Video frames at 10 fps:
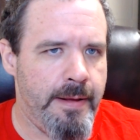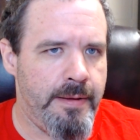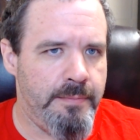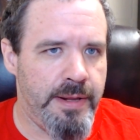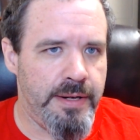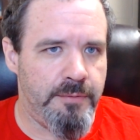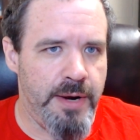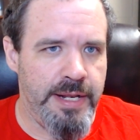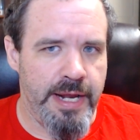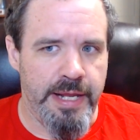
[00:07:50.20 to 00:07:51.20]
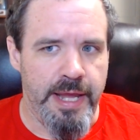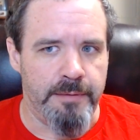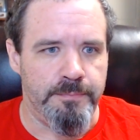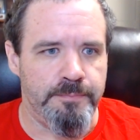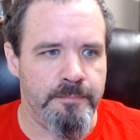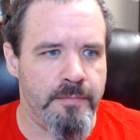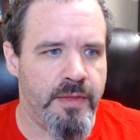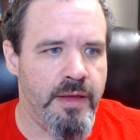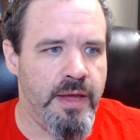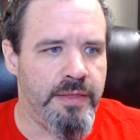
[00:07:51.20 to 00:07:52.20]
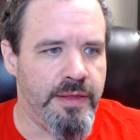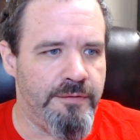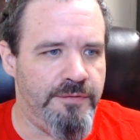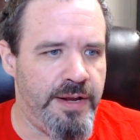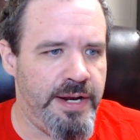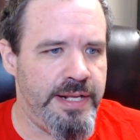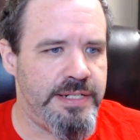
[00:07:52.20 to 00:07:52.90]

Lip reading: But read that again. The Infinity